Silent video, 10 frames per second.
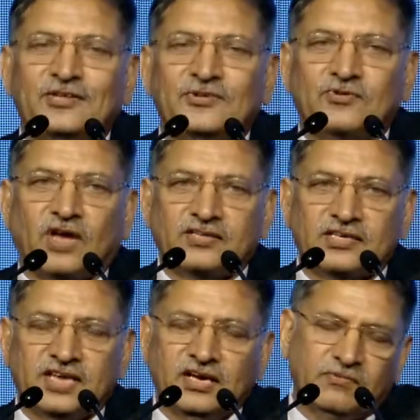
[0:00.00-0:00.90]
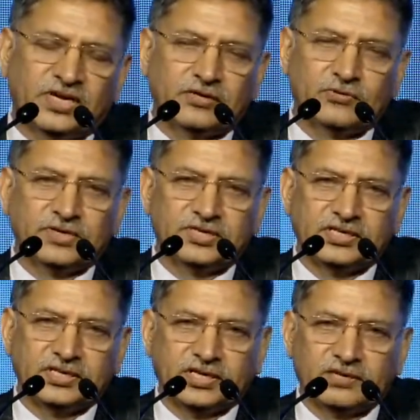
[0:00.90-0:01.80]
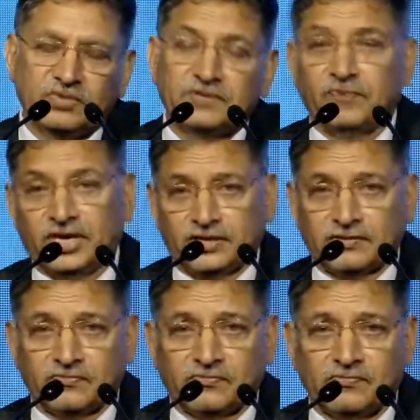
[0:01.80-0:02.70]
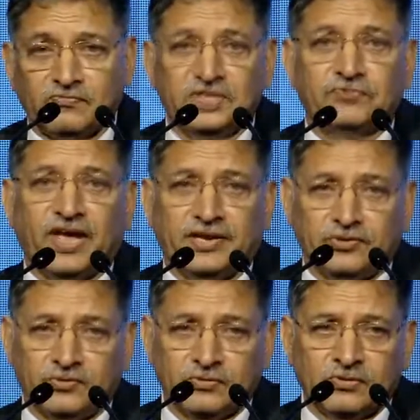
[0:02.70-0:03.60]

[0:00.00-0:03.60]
So I said, yeah, we can do it here, but where? Which venue?